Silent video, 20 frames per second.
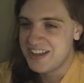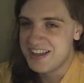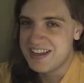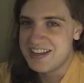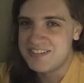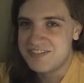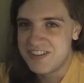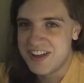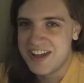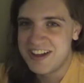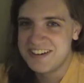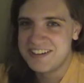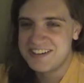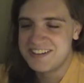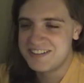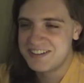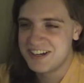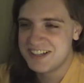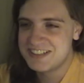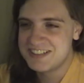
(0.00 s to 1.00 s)

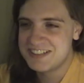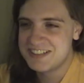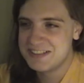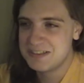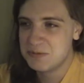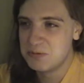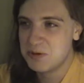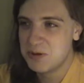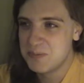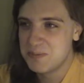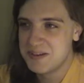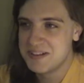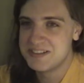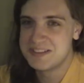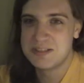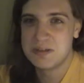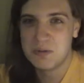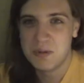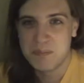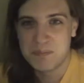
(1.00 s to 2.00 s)
event dressed as a woman.
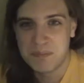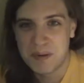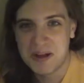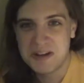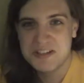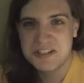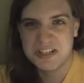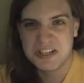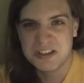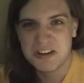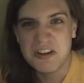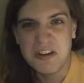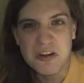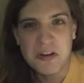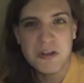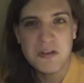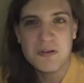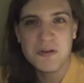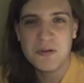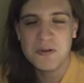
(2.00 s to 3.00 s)
So a bunch of
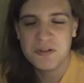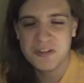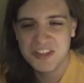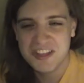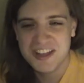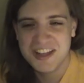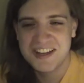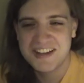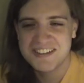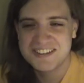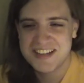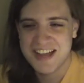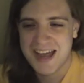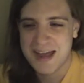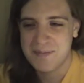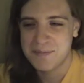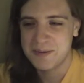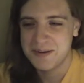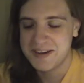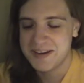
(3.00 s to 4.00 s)
new things
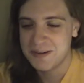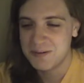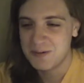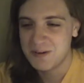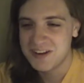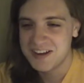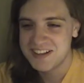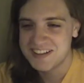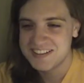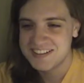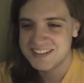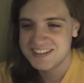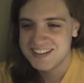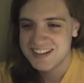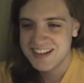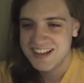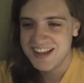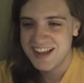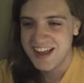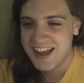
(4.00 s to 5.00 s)
happening at once,
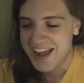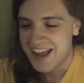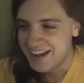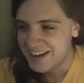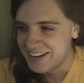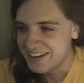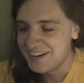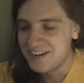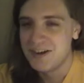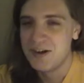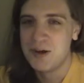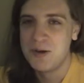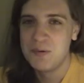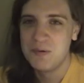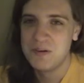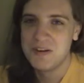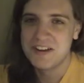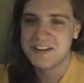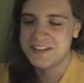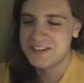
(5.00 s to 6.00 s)
and it all
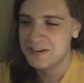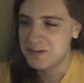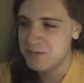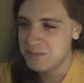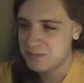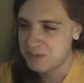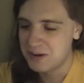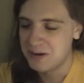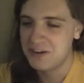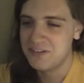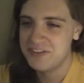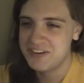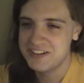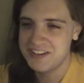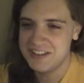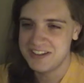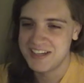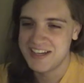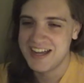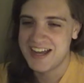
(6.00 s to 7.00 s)
worked out
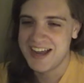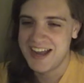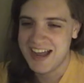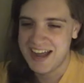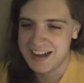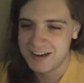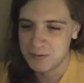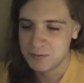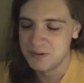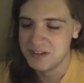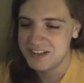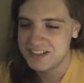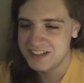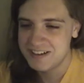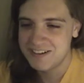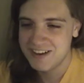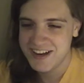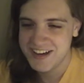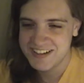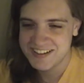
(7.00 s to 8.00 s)
perfectly. I had a really
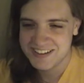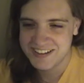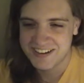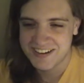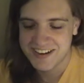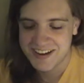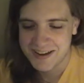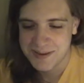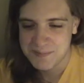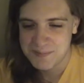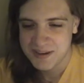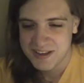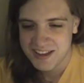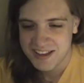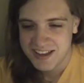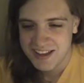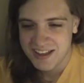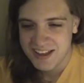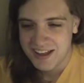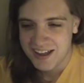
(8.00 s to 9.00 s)
great time,
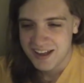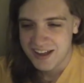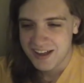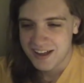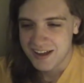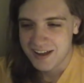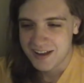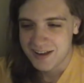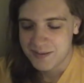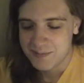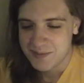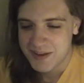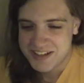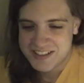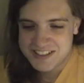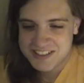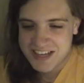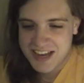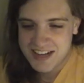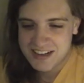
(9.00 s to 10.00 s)
and
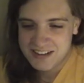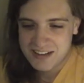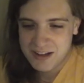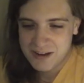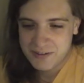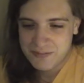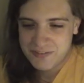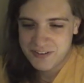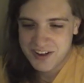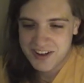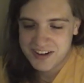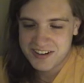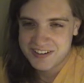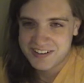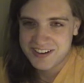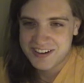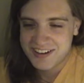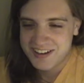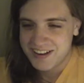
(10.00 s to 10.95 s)
just had a lot of fun.